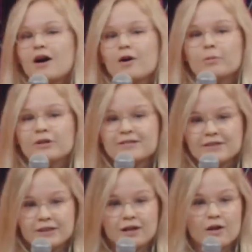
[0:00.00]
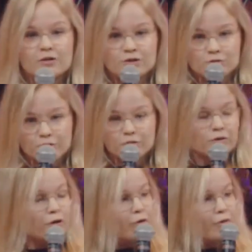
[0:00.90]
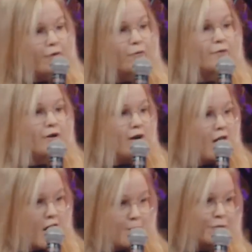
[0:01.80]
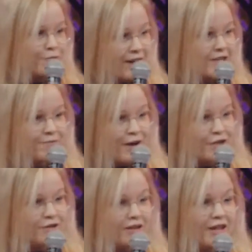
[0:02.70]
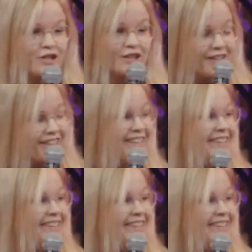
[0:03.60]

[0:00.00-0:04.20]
We see a strong growth of hyper-fast fashion like Shein.